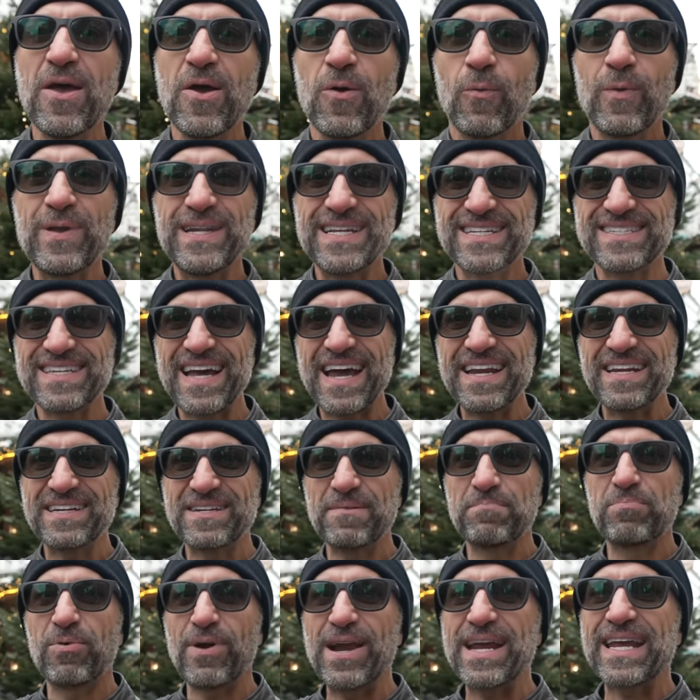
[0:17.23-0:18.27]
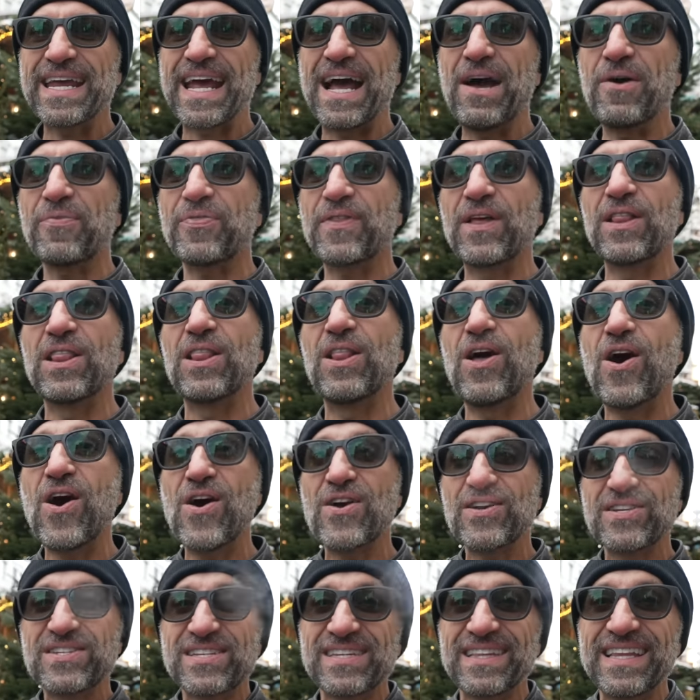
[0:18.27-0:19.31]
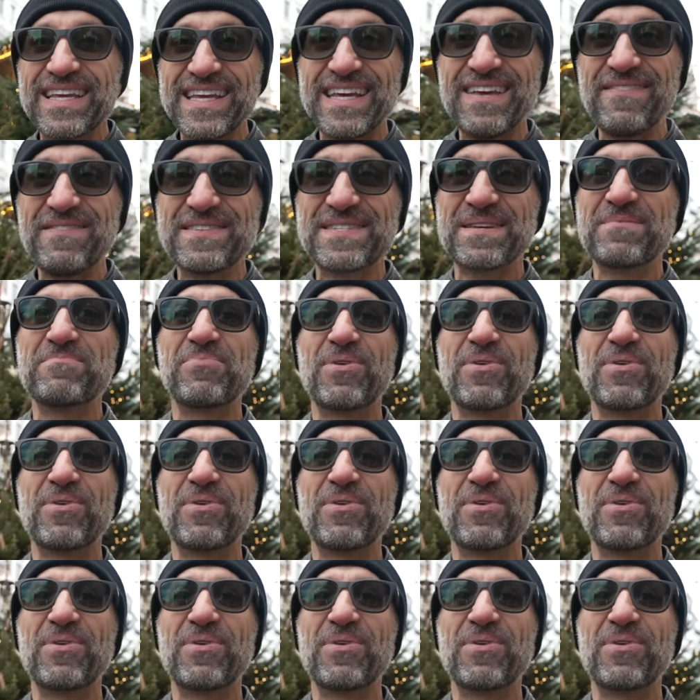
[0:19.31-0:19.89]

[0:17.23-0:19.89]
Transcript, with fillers: we decided to break out the long sleeves and